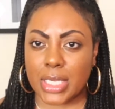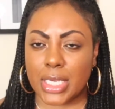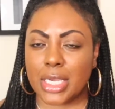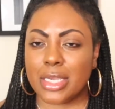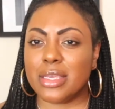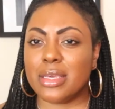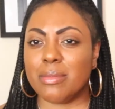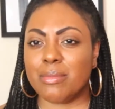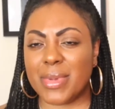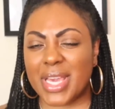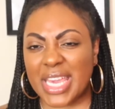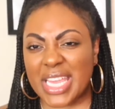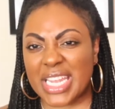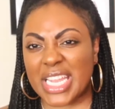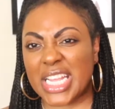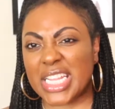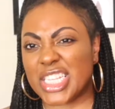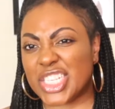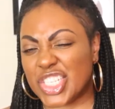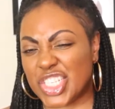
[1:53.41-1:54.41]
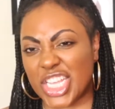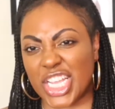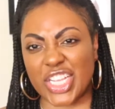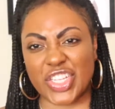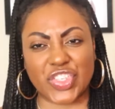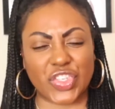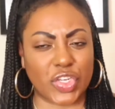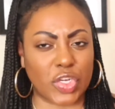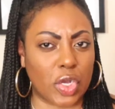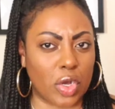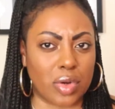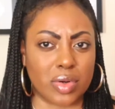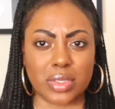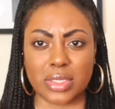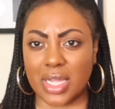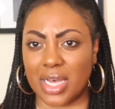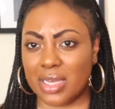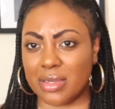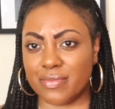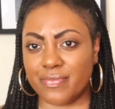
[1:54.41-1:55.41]
you may need to change your
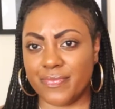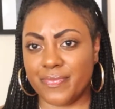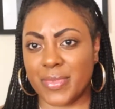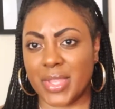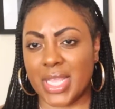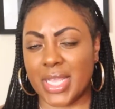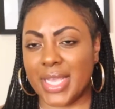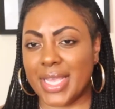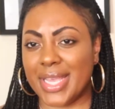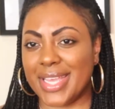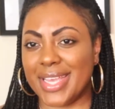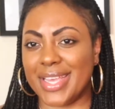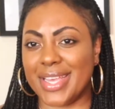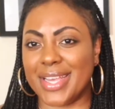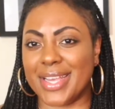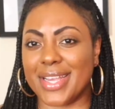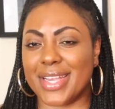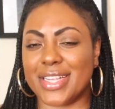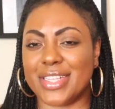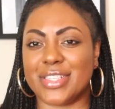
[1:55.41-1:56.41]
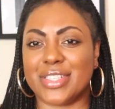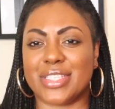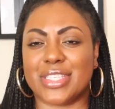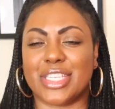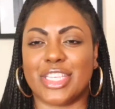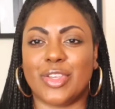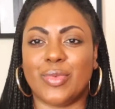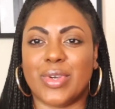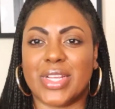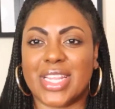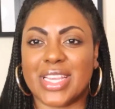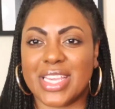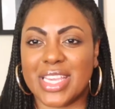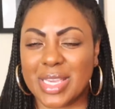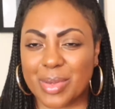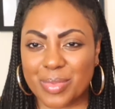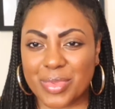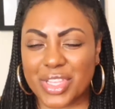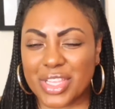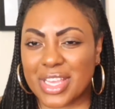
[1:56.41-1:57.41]
goal up. Because you want to
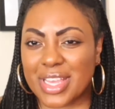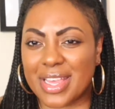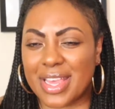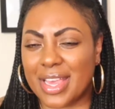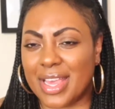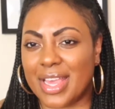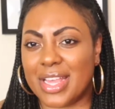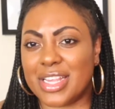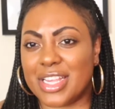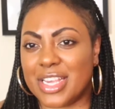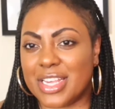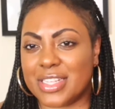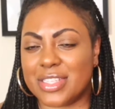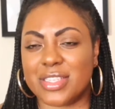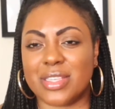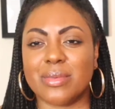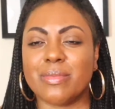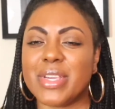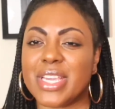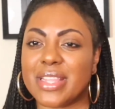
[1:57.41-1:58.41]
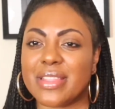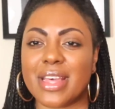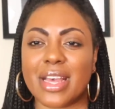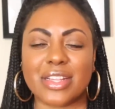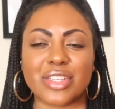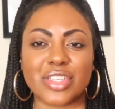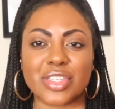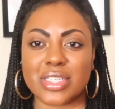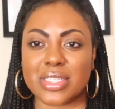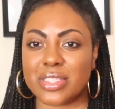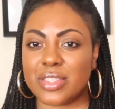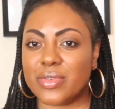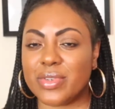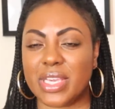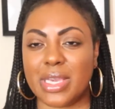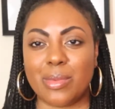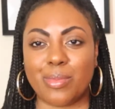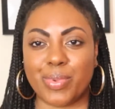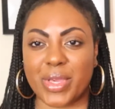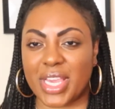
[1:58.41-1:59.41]
keep it. To me, that's just, you
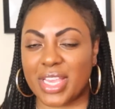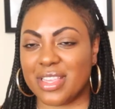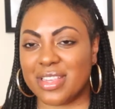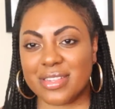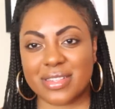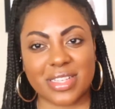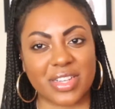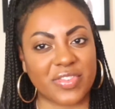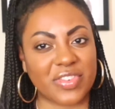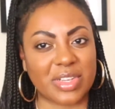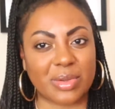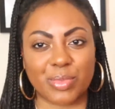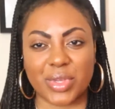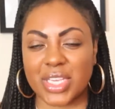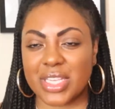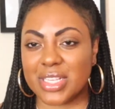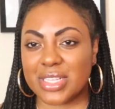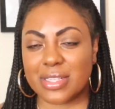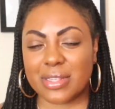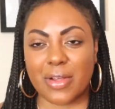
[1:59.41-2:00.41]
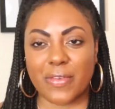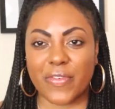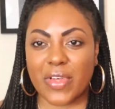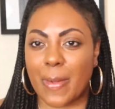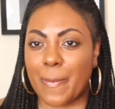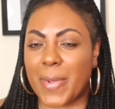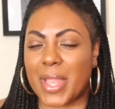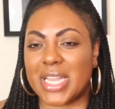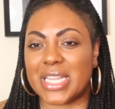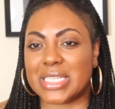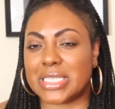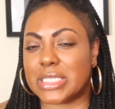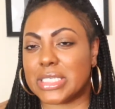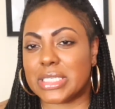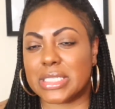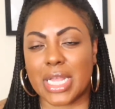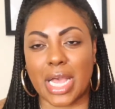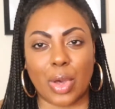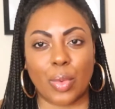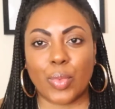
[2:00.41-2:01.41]
keep beating yourself up, and it's
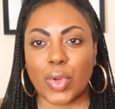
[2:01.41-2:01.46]
just not